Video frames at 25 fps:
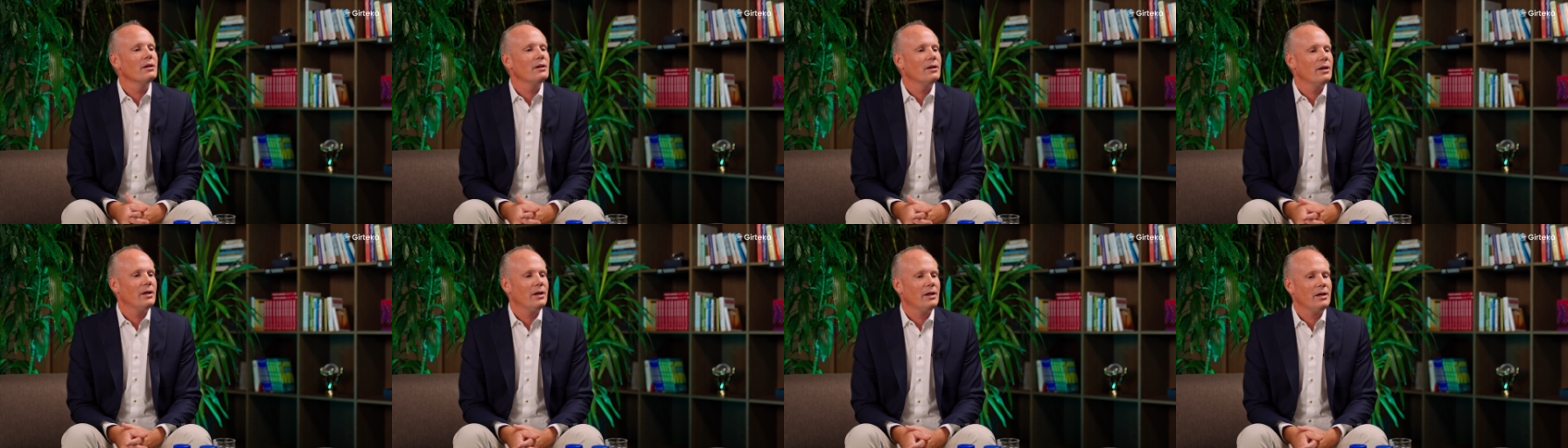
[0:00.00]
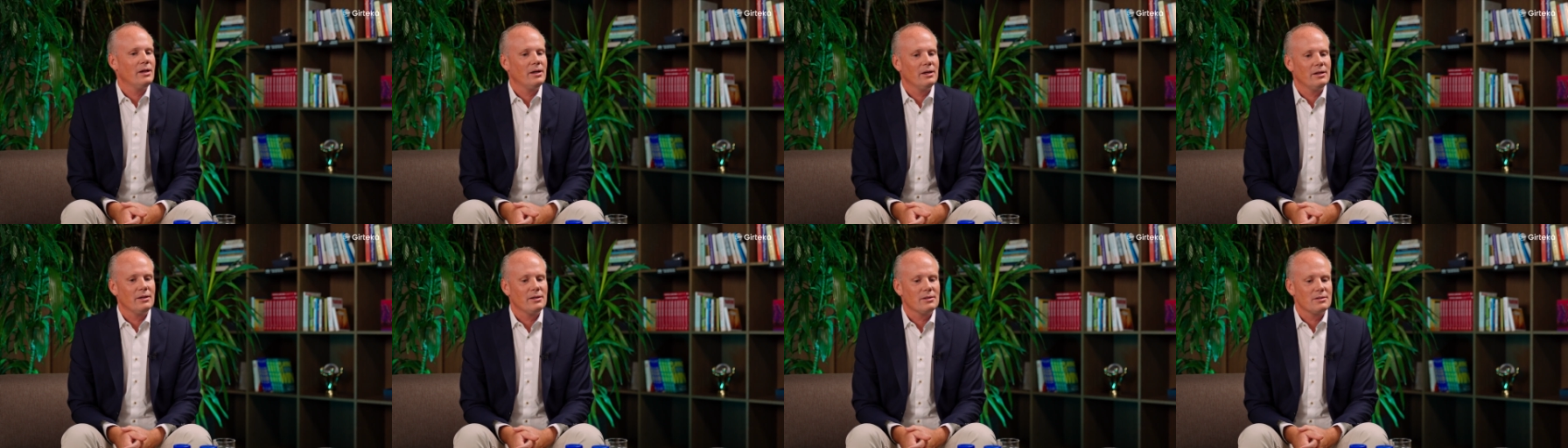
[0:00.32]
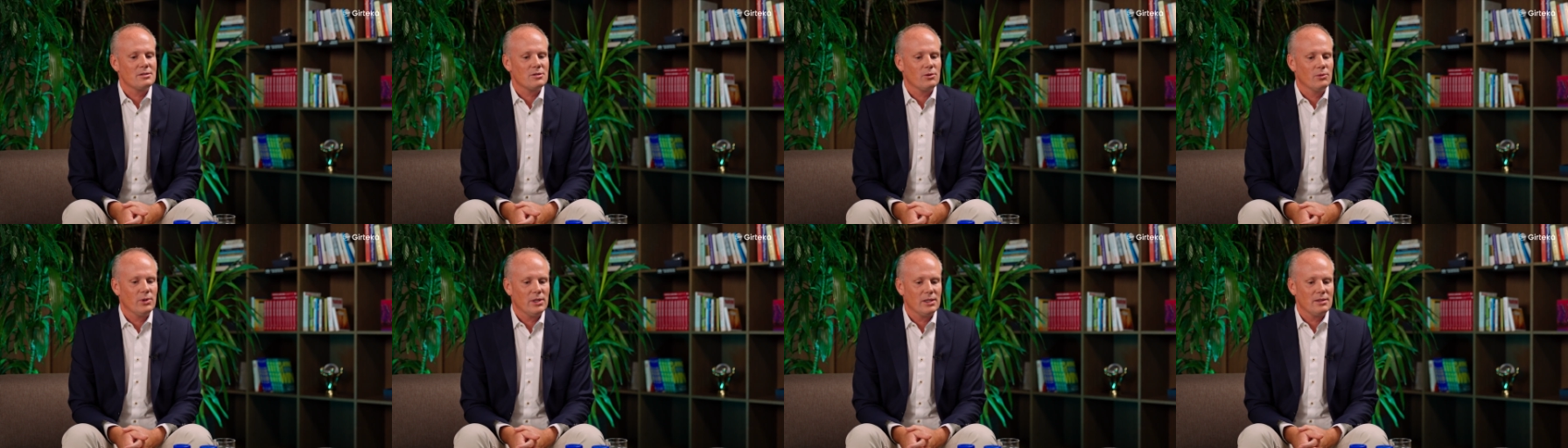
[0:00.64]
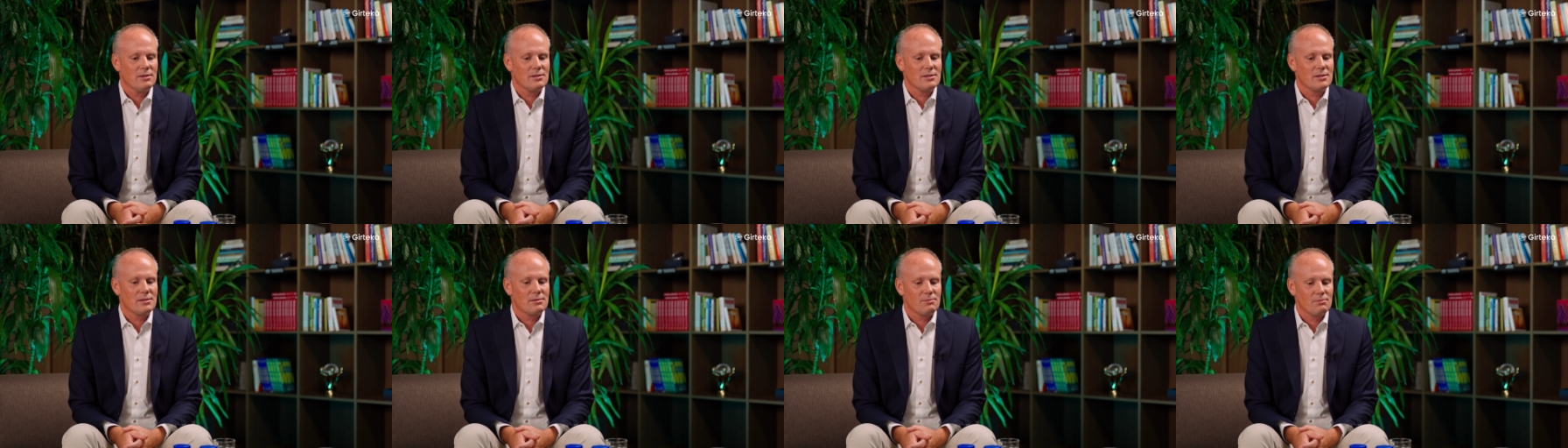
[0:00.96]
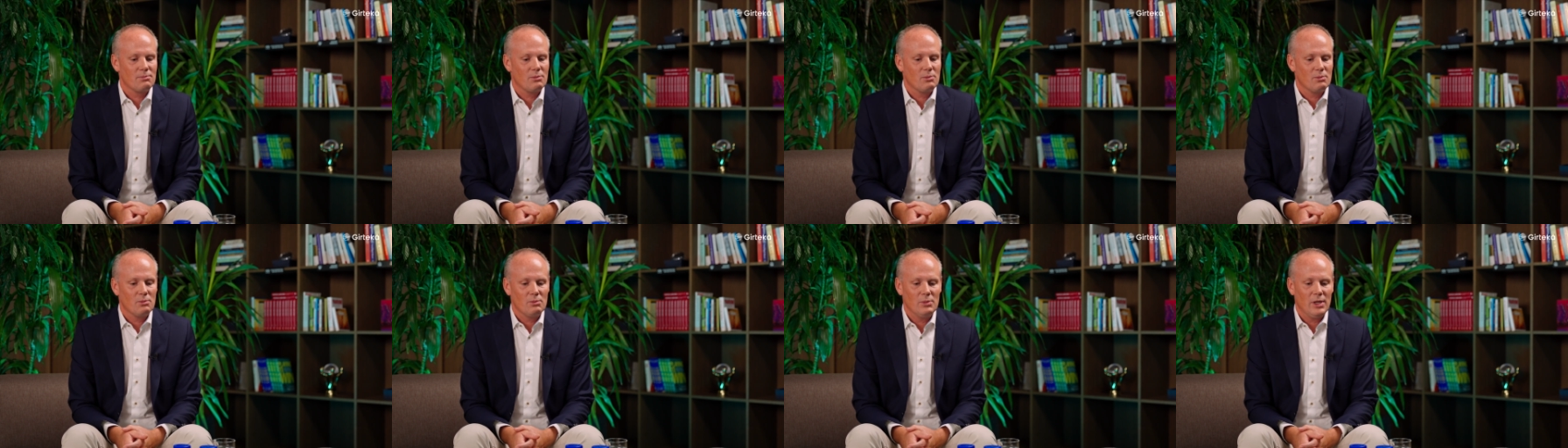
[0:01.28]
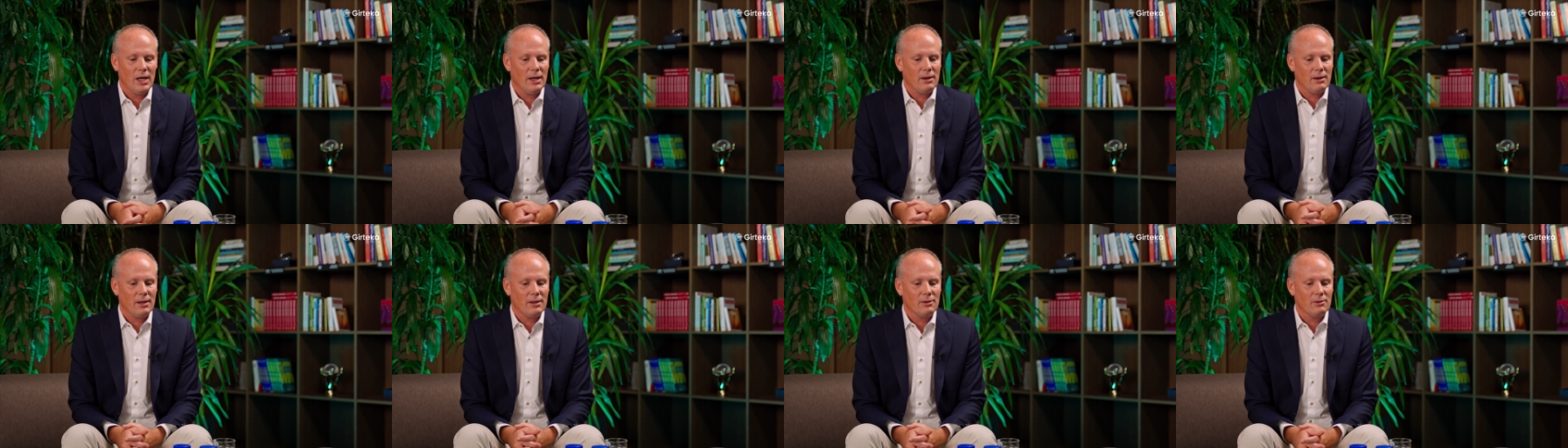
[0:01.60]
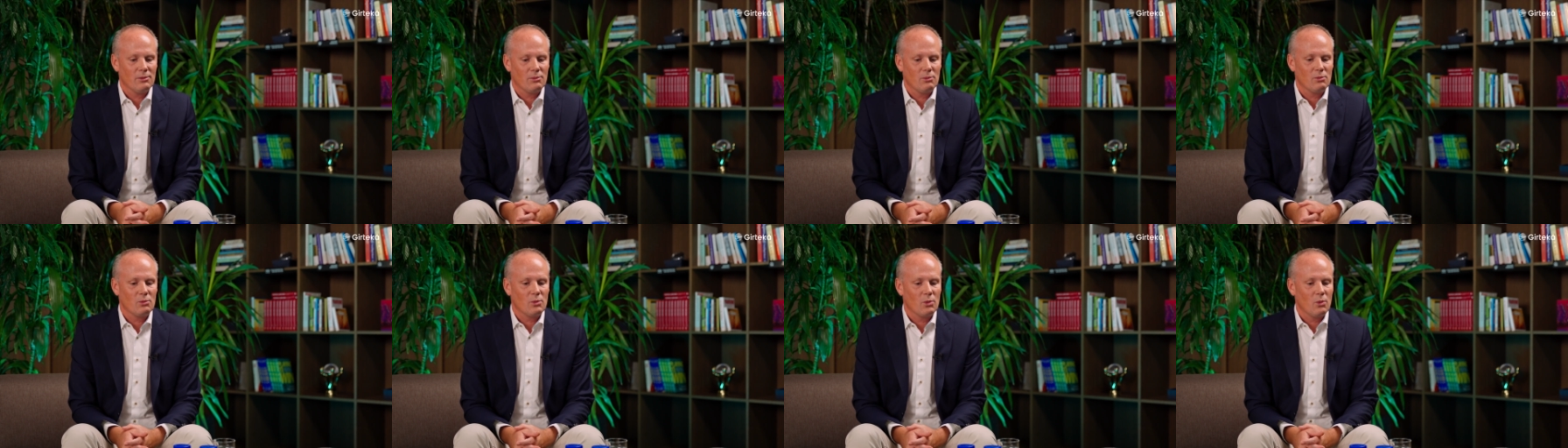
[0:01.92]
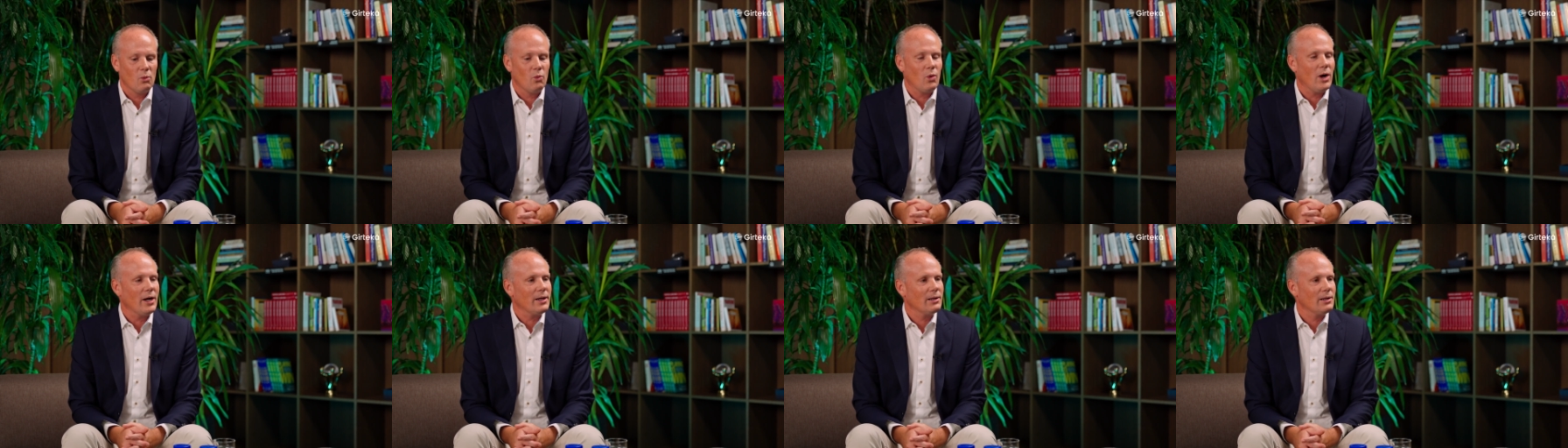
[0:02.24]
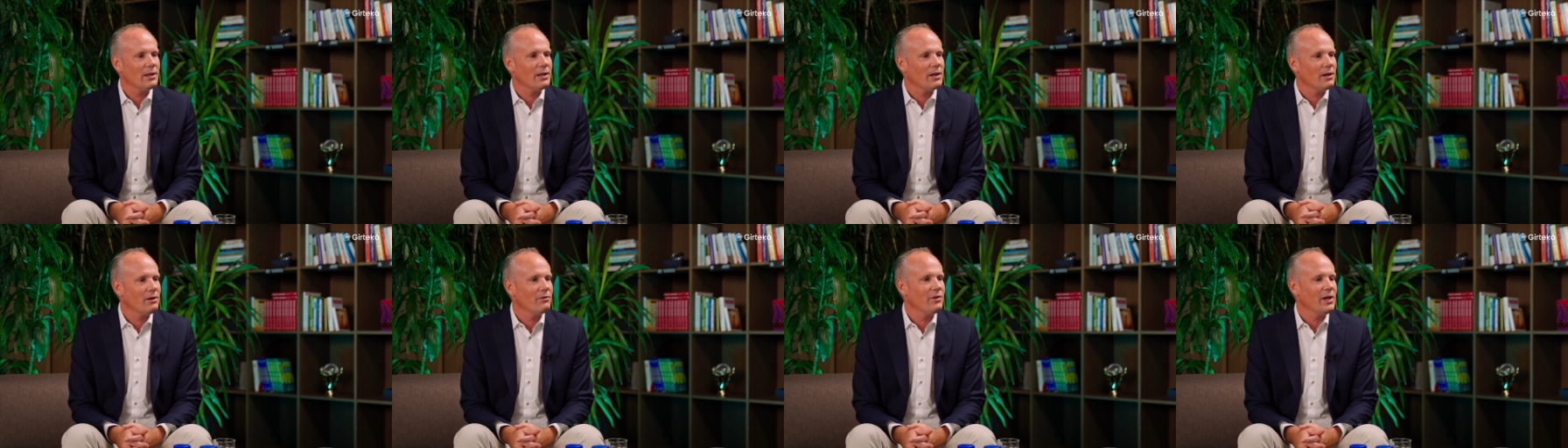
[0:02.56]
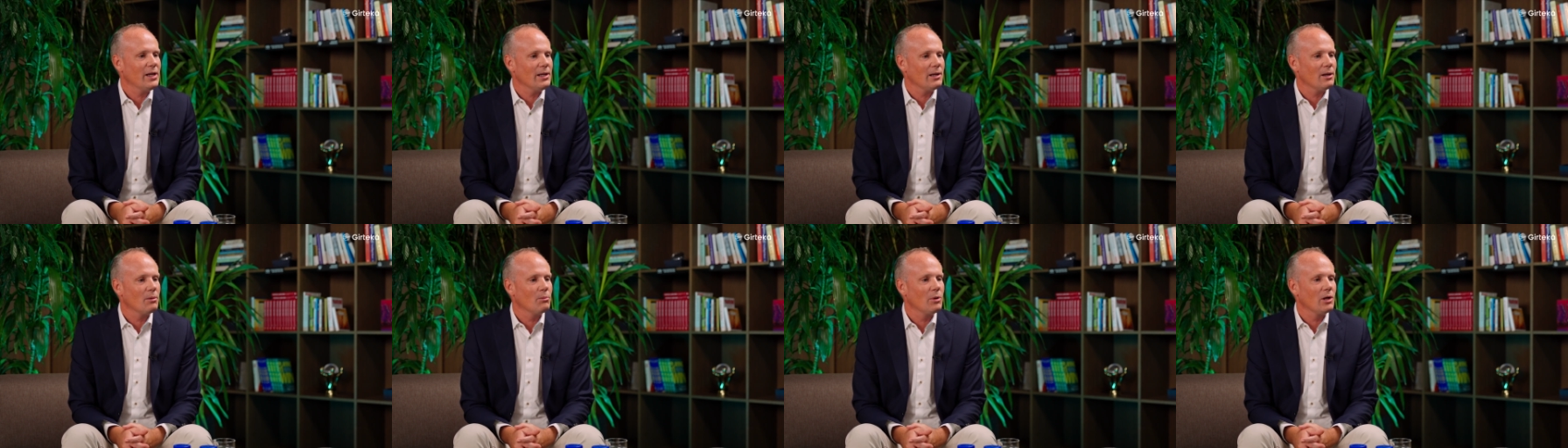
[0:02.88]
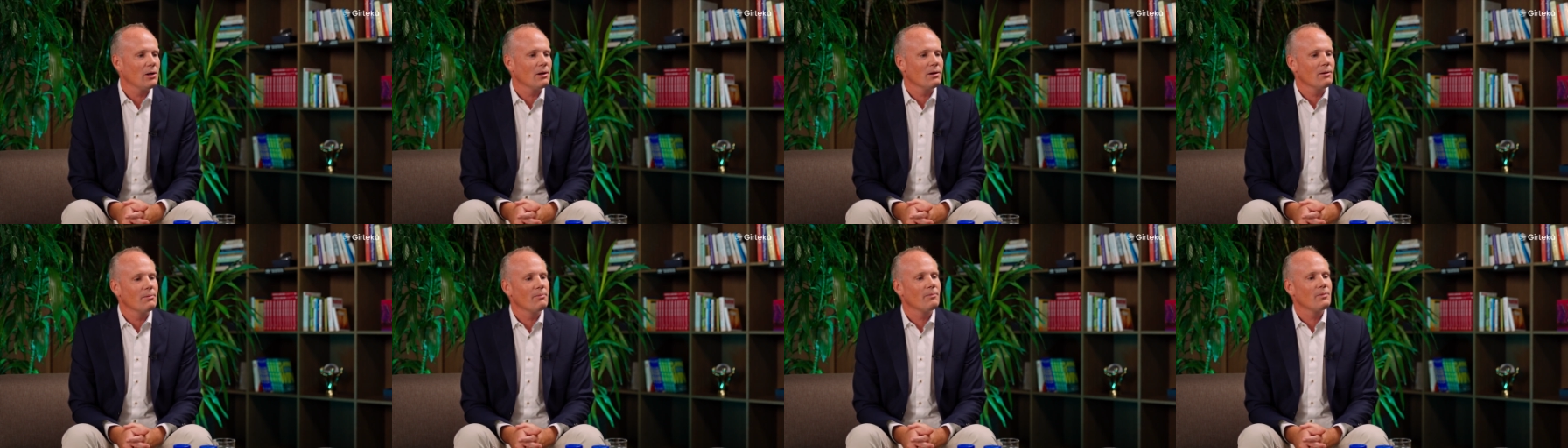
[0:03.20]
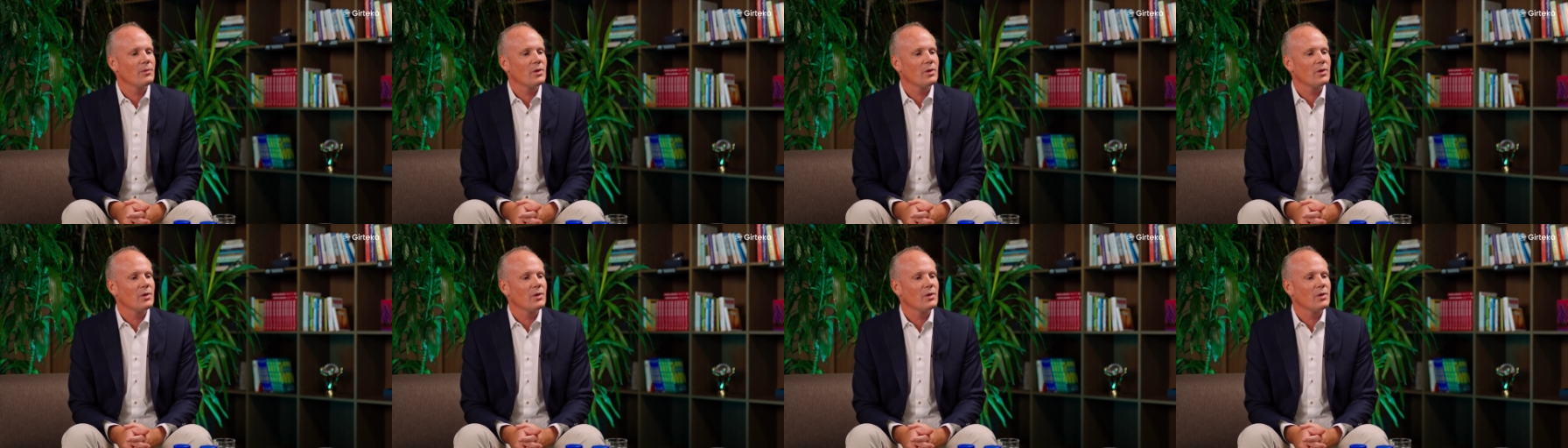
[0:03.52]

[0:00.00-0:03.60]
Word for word: Uh, so it's yeah, and widely available.